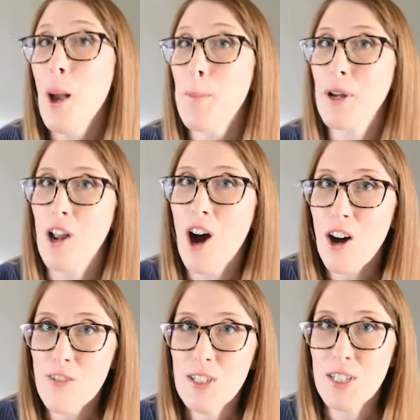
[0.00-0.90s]
But
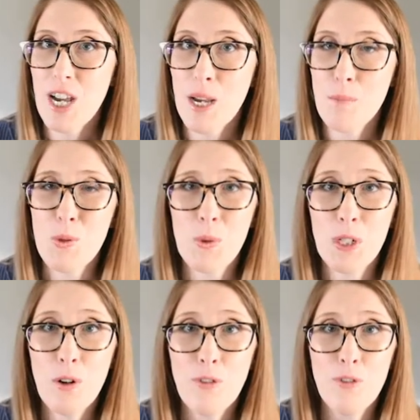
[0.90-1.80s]
oftentimes we
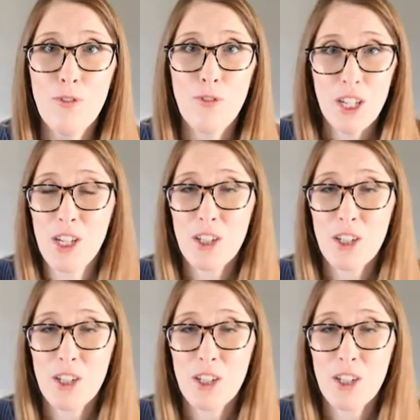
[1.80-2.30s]
don't think